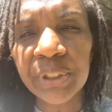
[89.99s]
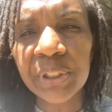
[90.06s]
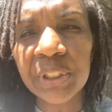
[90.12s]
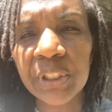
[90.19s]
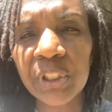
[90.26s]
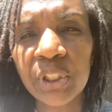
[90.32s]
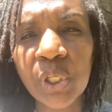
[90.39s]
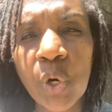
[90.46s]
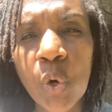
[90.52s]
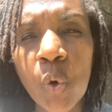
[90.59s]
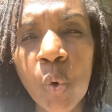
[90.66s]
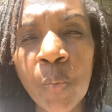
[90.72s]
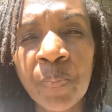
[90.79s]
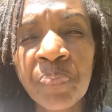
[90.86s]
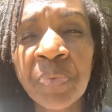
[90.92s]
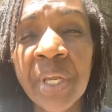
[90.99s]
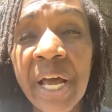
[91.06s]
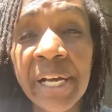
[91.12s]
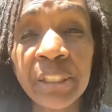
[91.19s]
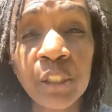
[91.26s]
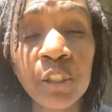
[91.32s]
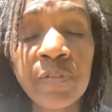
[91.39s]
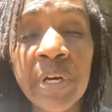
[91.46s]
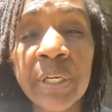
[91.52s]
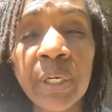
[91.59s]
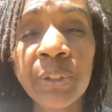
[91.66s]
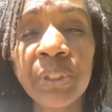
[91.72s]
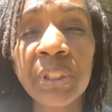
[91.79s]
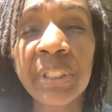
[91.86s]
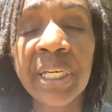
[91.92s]
So I just found
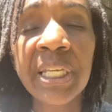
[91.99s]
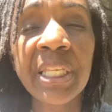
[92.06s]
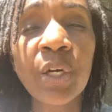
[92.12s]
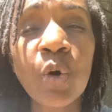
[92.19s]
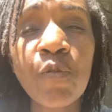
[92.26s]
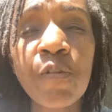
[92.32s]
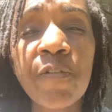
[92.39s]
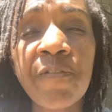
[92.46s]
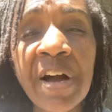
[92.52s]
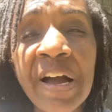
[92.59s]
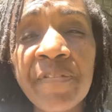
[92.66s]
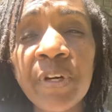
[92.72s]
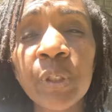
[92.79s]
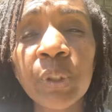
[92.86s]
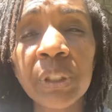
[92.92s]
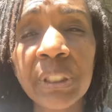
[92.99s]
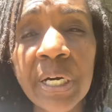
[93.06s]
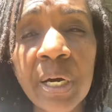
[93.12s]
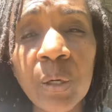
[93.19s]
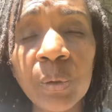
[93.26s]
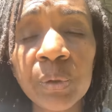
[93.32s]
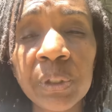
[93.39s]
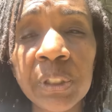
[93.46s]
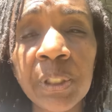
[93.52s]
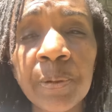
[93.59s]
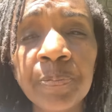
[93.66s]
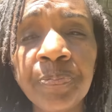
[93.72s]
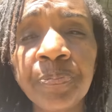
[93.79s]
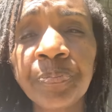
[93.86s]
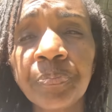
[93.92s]
out today that over 500,000